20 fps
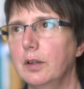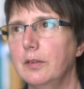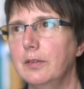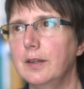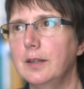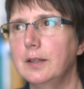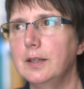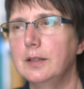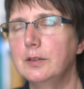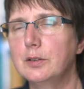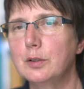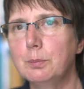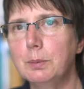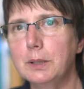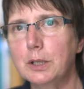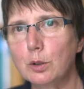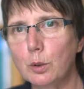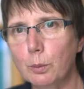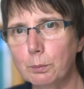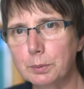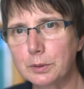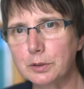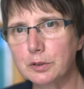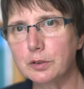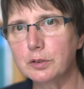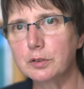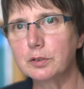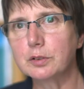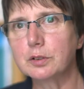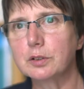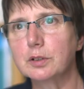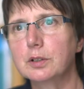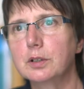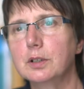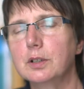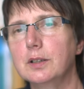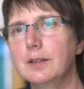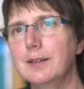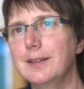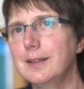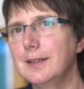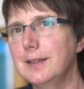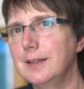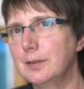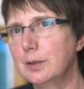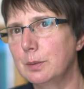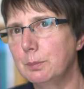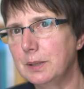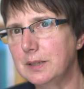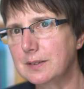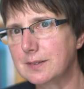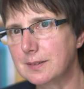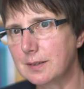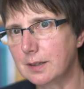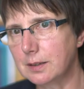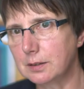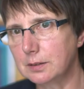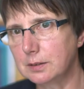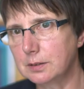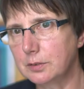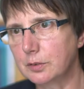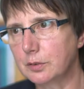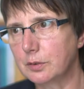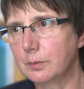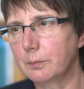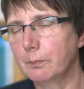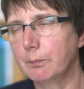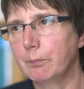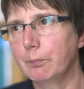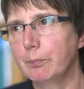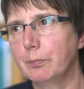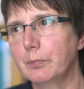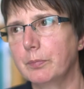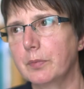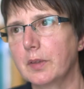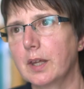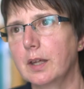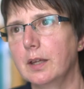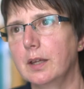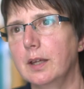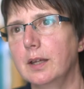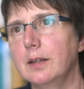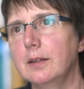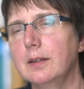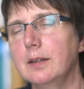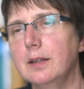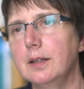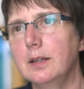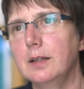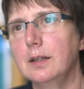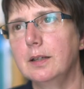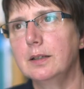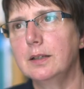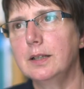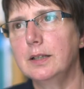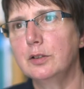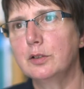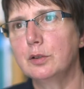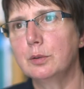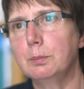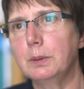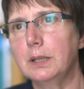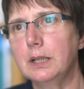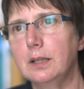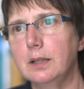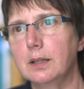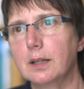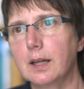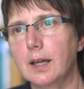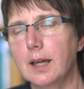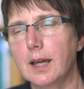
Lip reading: they need to be competent, they need to be skilled, they need to be